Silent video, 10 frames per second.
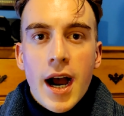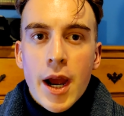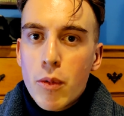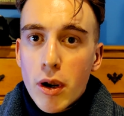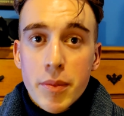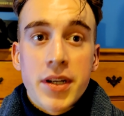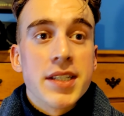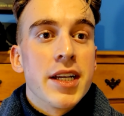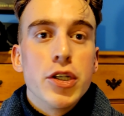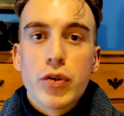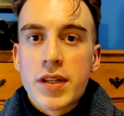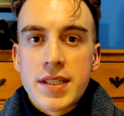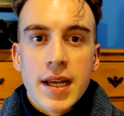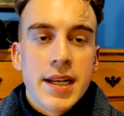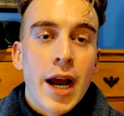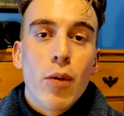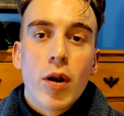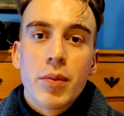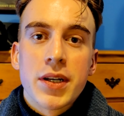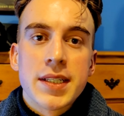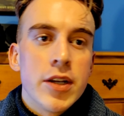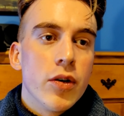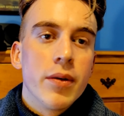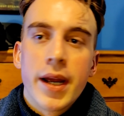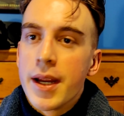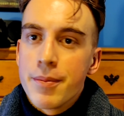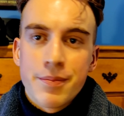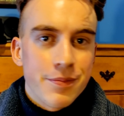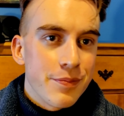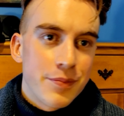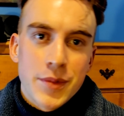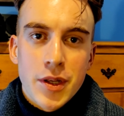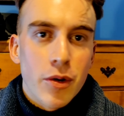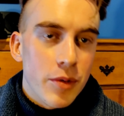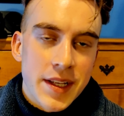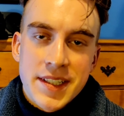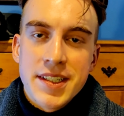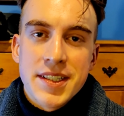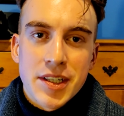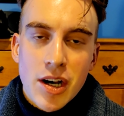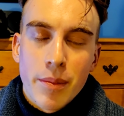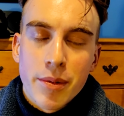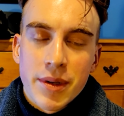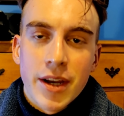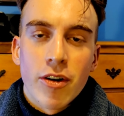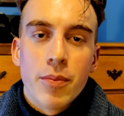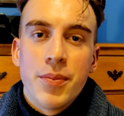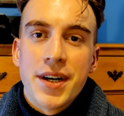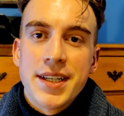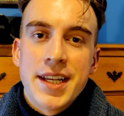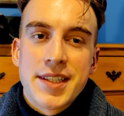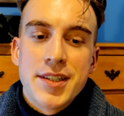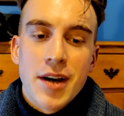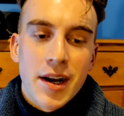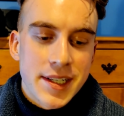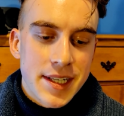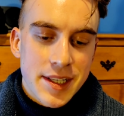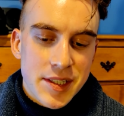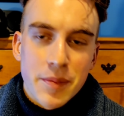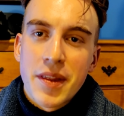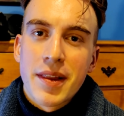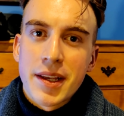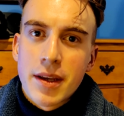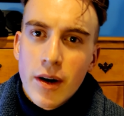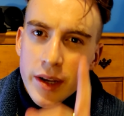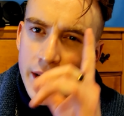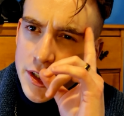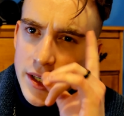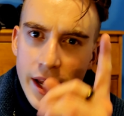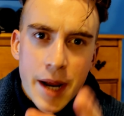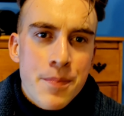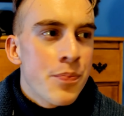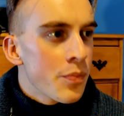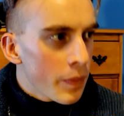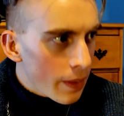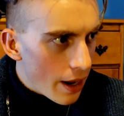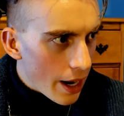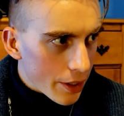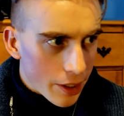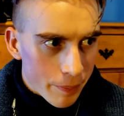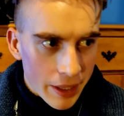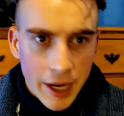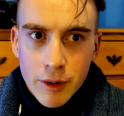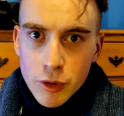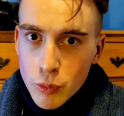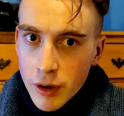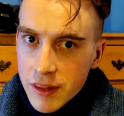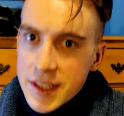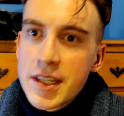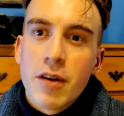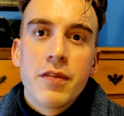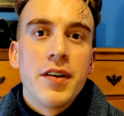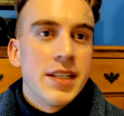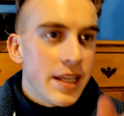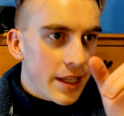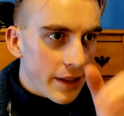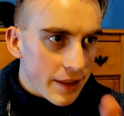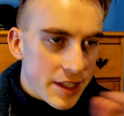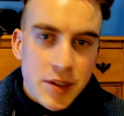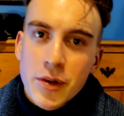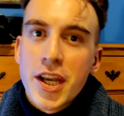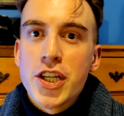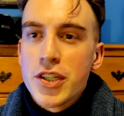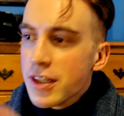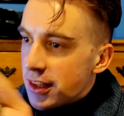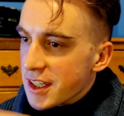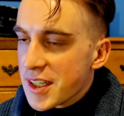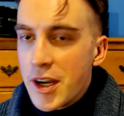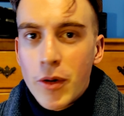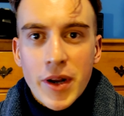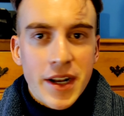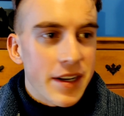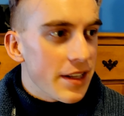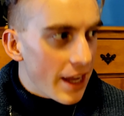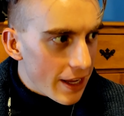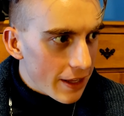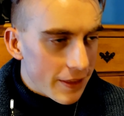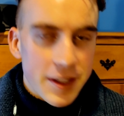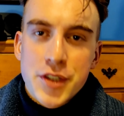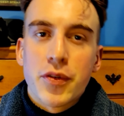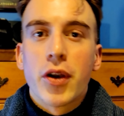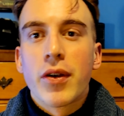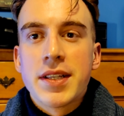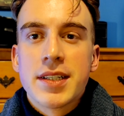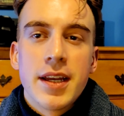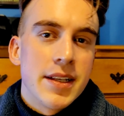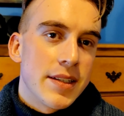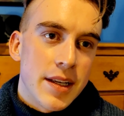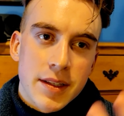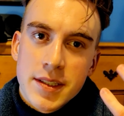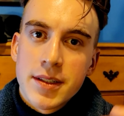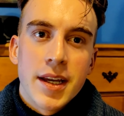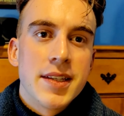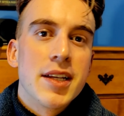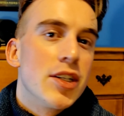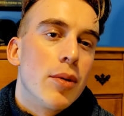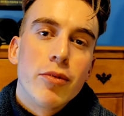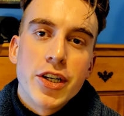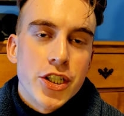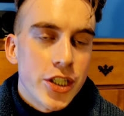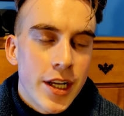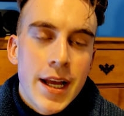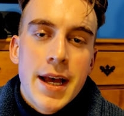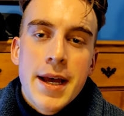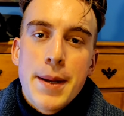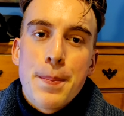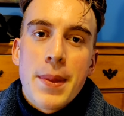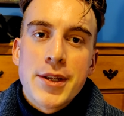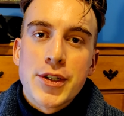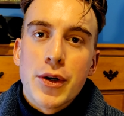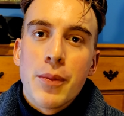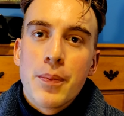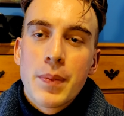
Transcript: I wear because I enjoy the scent. I wear because I know, hey, you know, it's an easy compliment getter, but it's not something like, oh yeah, today I'm gonna plan to wear this outfit in this occasion, this scenario, and this fragrance. It's it's it's a dumb reach. So